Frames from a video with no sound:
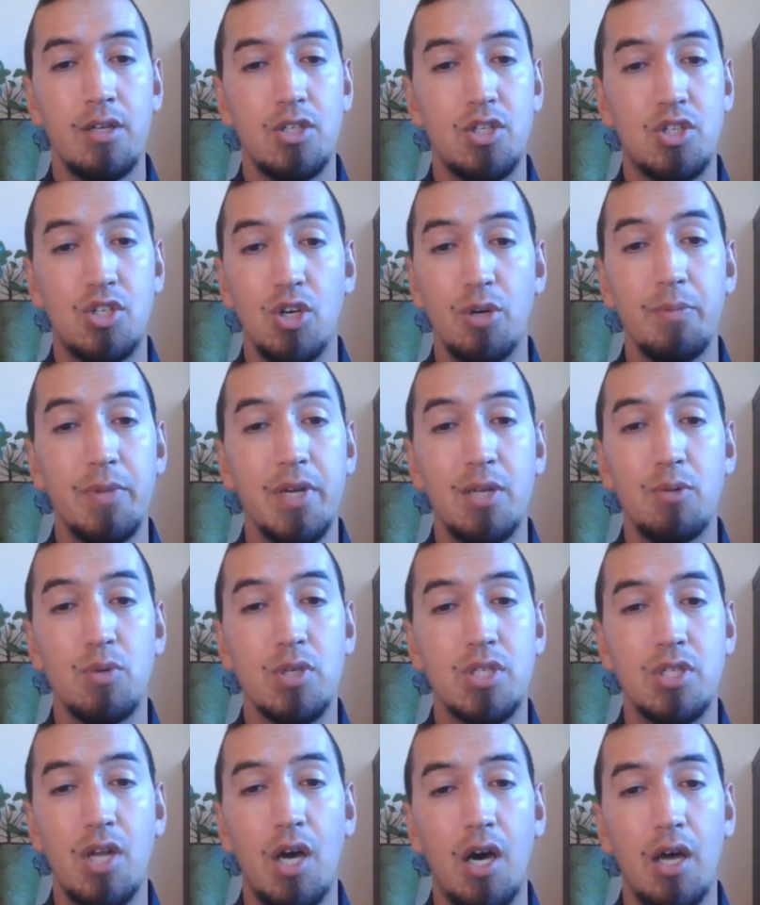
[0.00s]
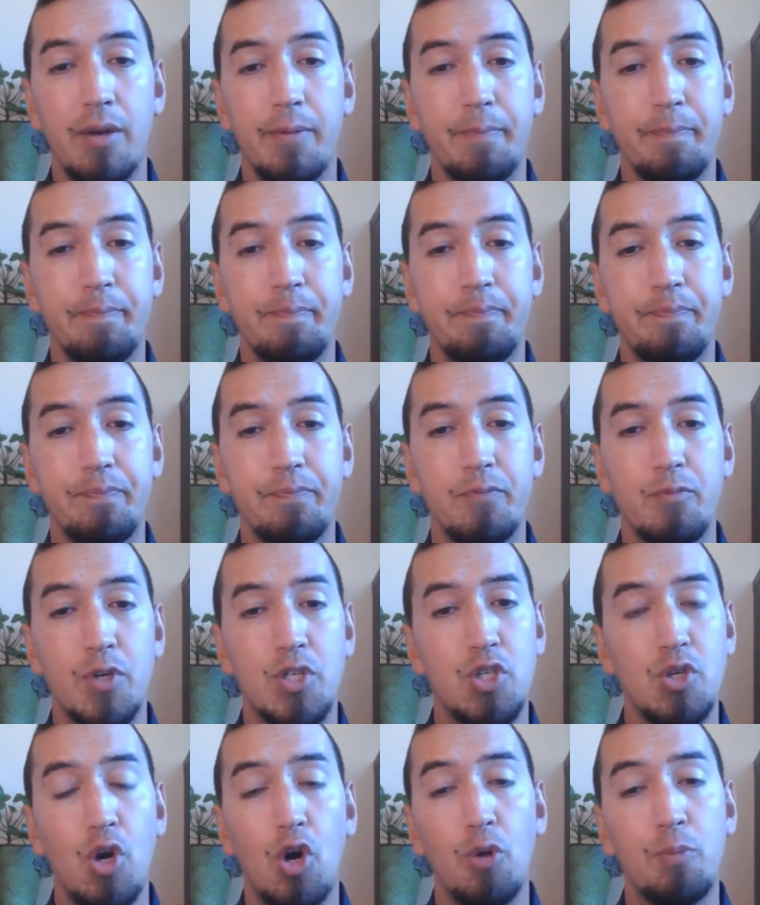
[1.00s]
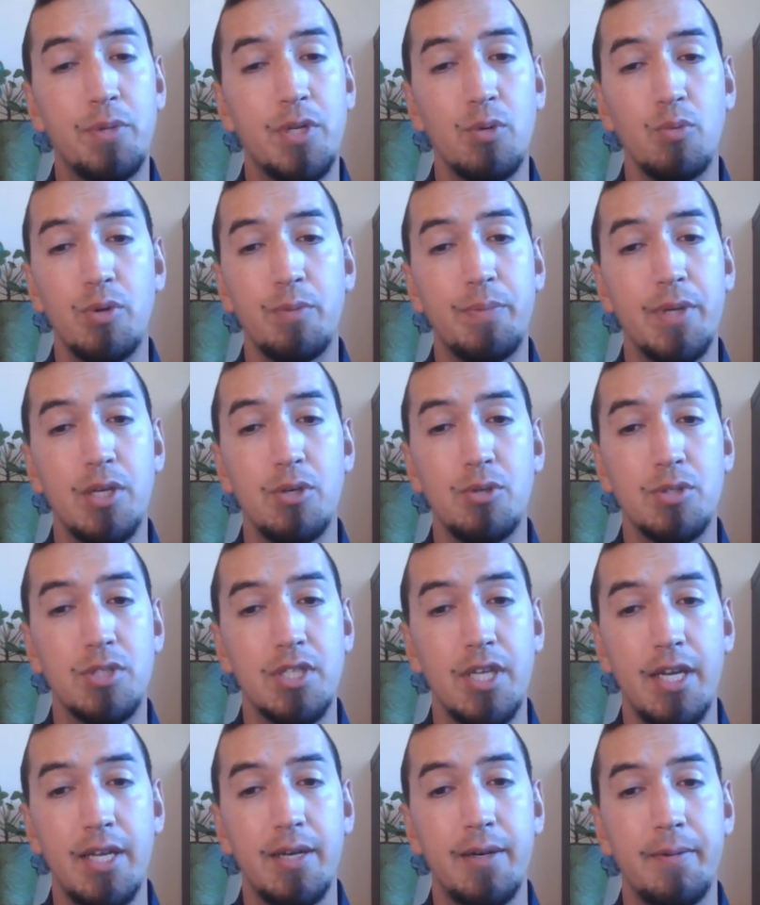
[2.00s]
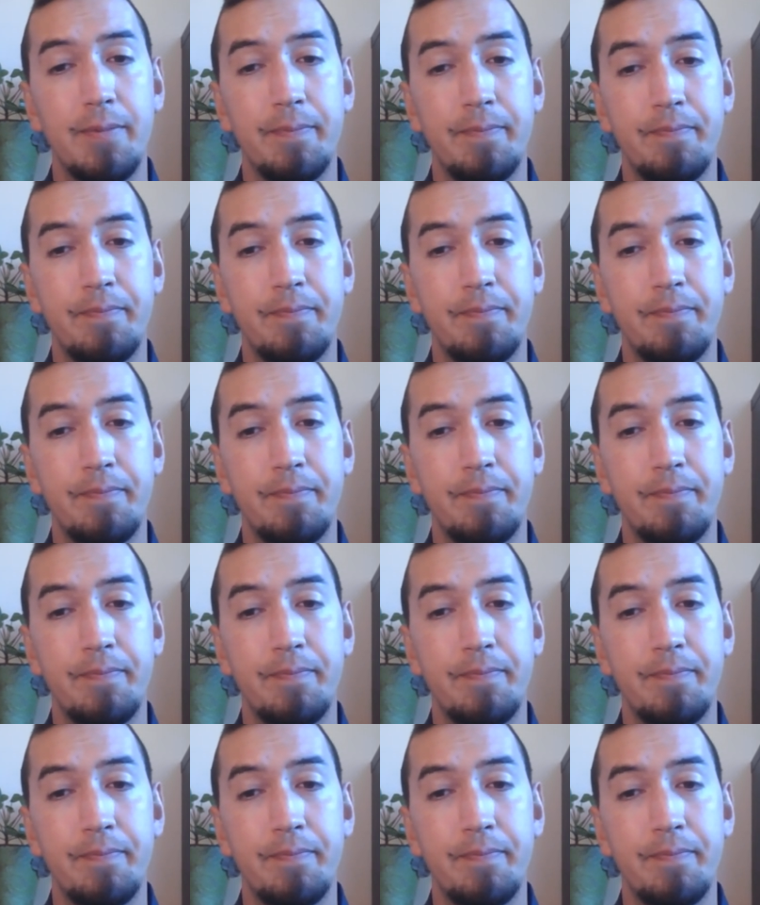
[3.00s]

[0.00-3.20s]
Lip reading: Germany was not what you hoped it would be, Hussein.